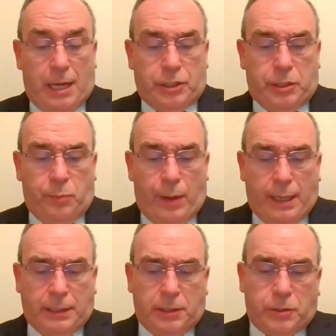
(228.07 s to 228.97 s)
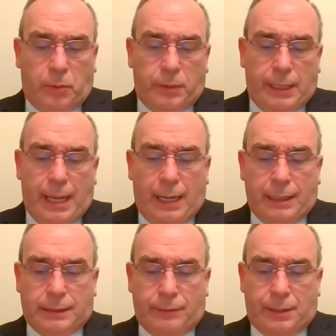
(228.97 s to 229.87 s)
And she went and told the
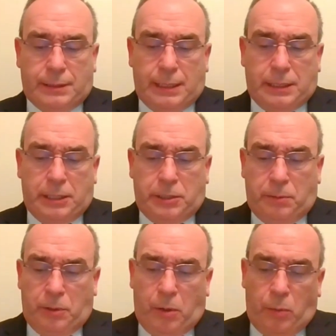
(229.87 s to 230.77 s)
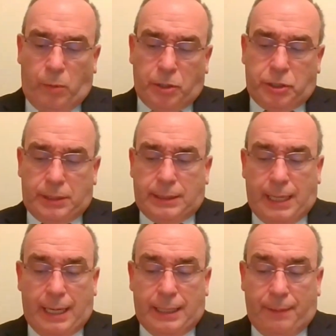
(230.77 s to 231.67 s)
elders of the city. Do you know what she
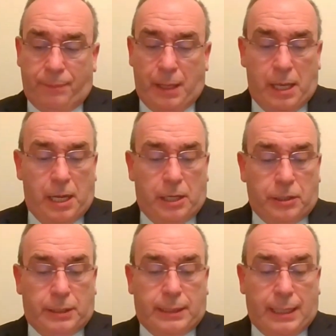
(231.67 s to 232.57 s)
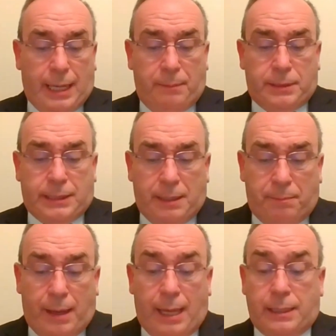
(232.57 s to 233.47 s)
said? She said, come see a
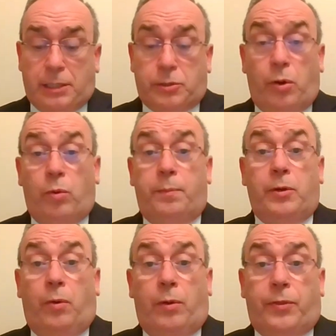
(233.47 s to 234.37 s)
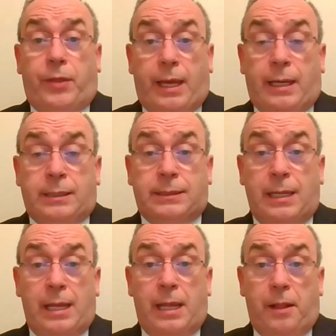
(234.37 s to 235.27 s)
man that told me all things
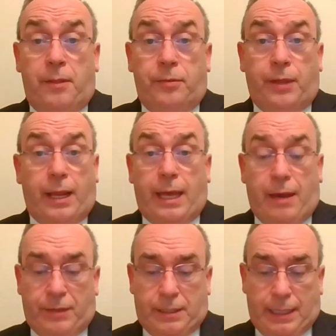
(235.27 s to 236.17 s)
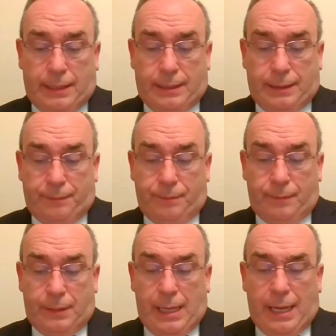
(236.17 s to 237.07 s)
that I ever did.
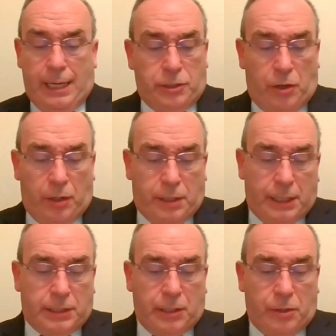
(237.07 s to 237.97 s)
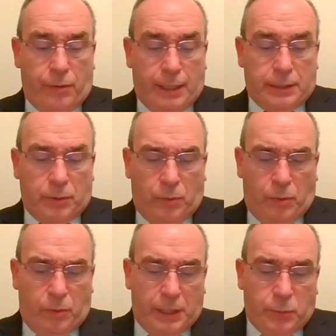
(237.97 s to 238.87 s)
Is not this the Christ?
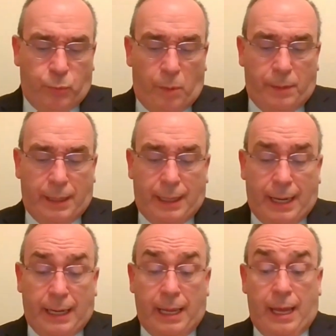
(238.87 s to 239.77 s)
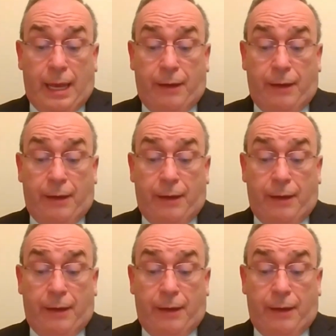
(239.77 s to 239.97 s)
Oh, this woman had led